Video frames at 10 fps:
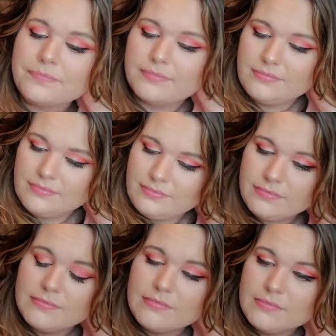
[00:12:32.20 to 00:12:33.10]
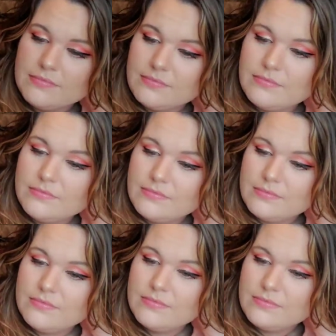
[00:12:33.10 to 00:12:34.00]

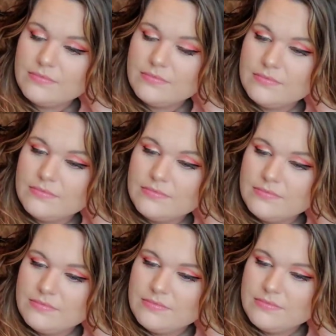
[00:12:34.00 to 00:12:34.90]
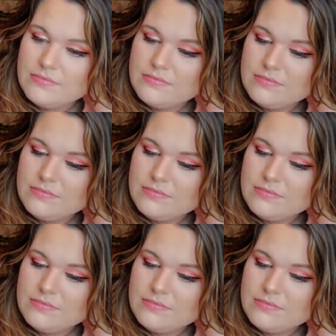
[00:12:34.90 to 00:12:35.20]
(not speaking)